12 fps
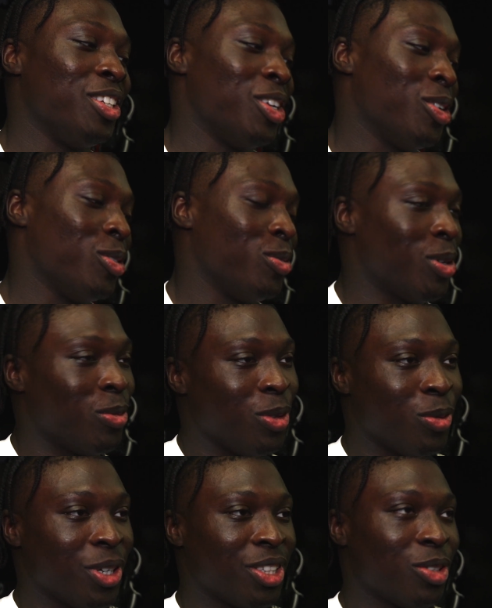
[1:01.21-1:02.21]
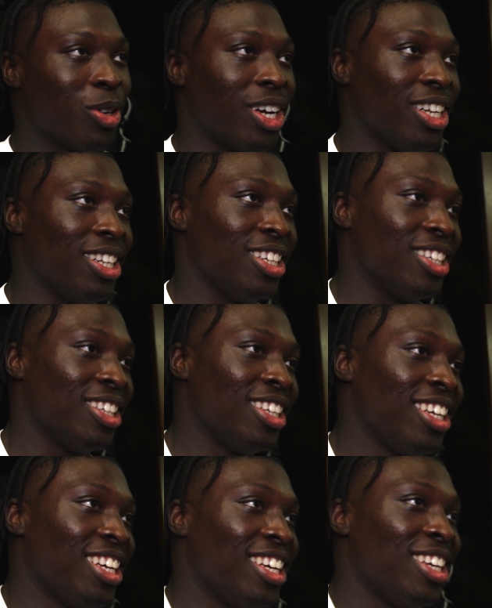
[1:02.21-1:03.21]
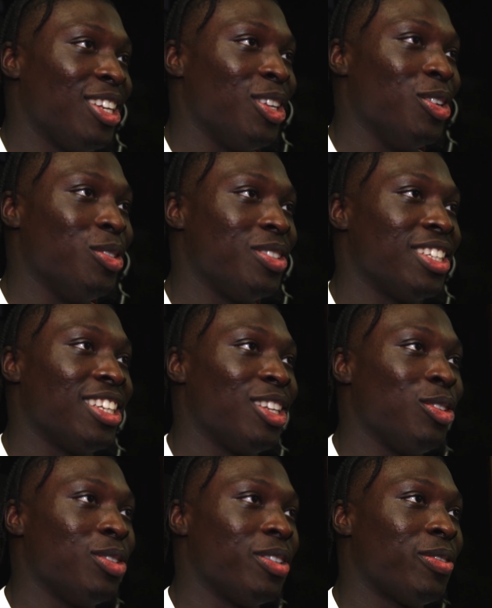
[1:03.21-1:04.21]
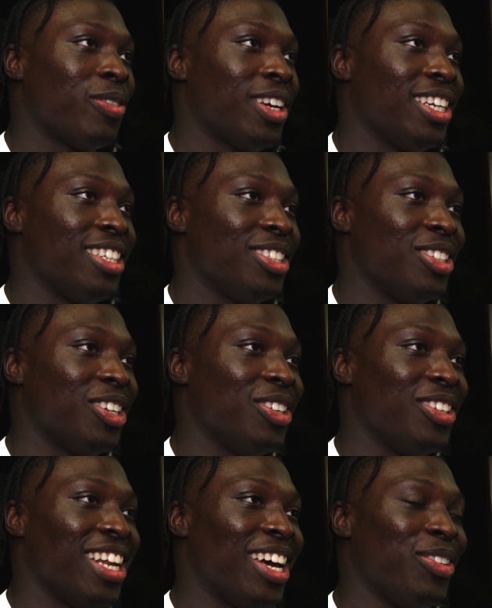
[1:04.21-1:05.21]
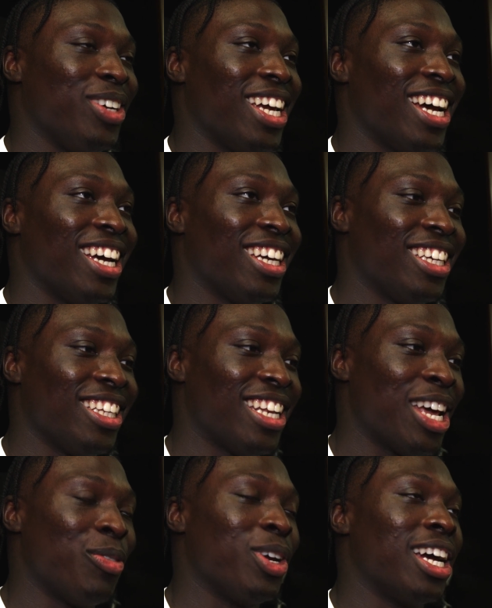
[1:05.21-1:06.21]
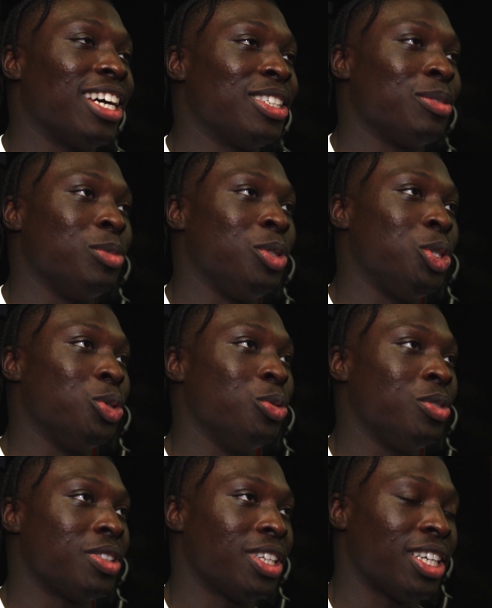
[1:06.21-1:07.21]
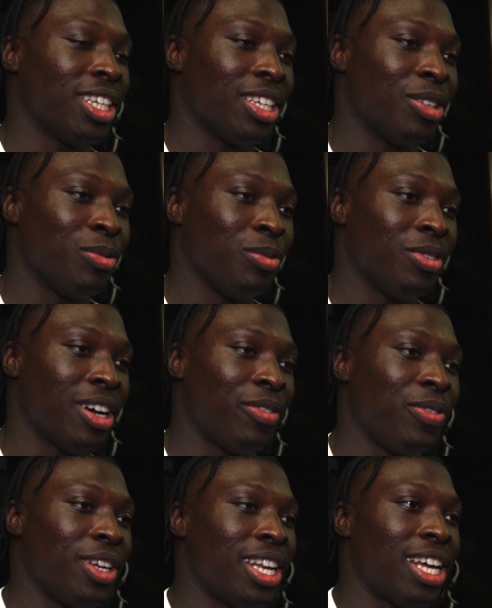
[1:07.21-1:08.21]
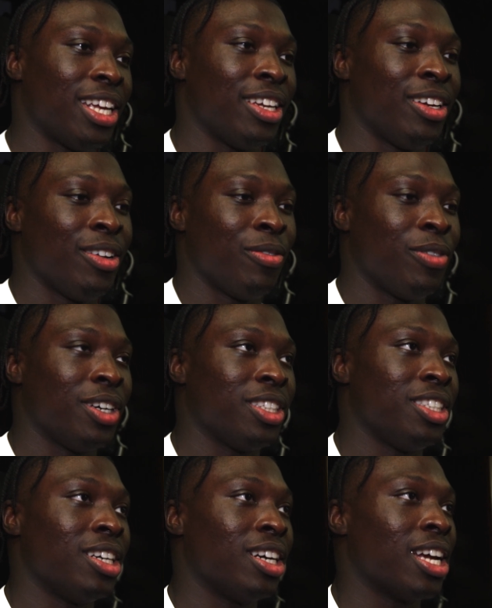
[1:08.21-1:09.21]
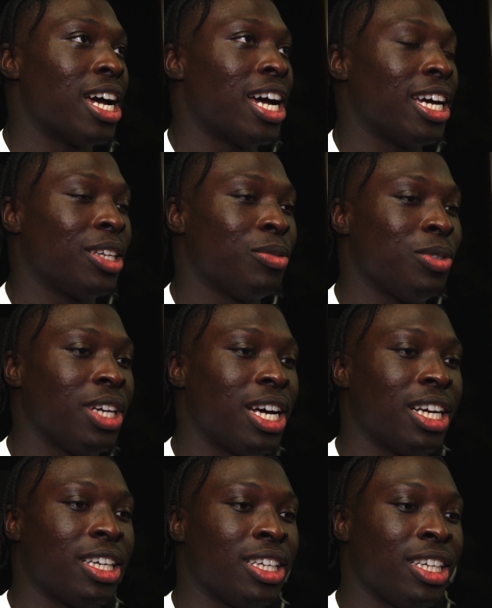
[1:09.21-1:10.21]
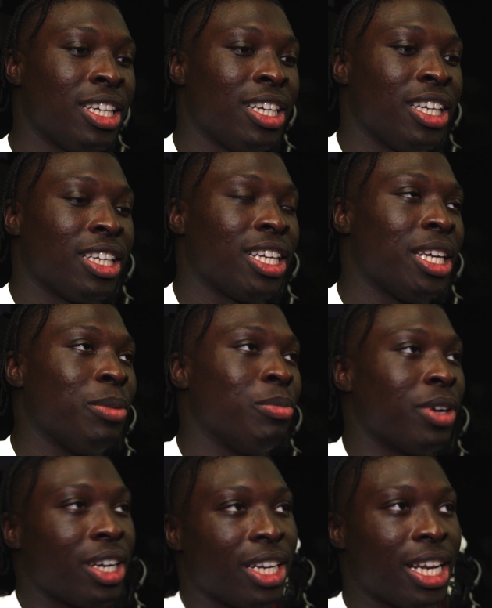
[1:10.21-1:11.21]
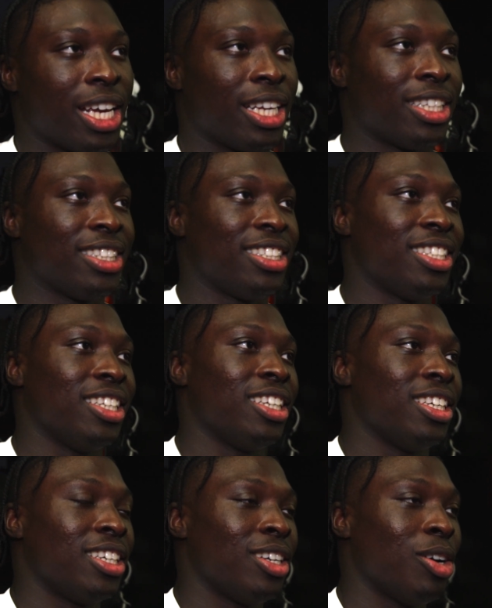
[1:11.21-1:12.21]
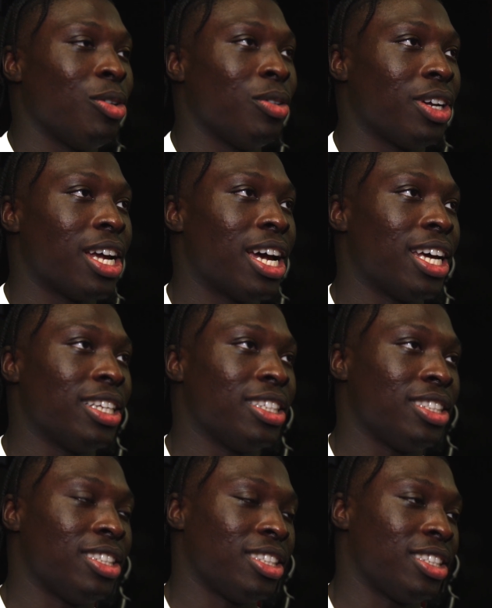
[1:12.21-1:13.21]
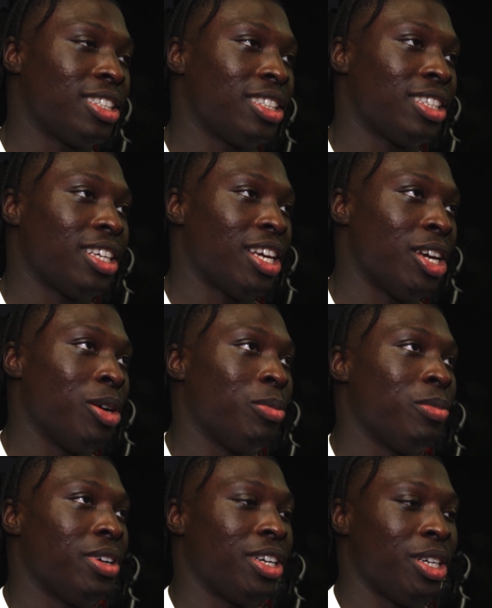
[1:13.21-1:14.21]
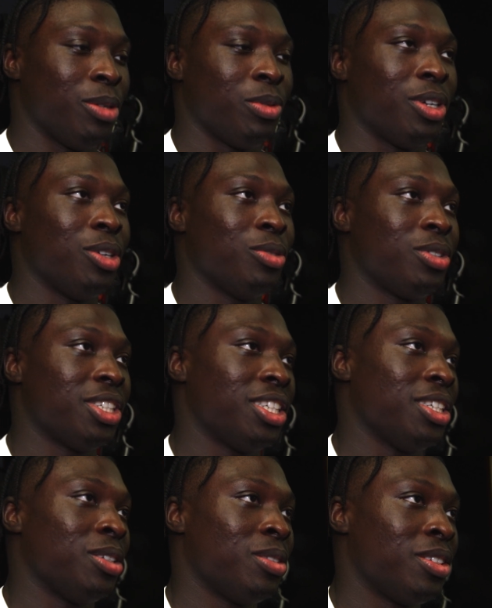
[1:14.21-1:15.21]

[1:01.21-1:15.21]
You know, when we went through our little losing, losing phase. You know, now we got, now we got some juice, and I feel like for us young guys, we gotta keep bringing that to the older guys and just help, help the whole team.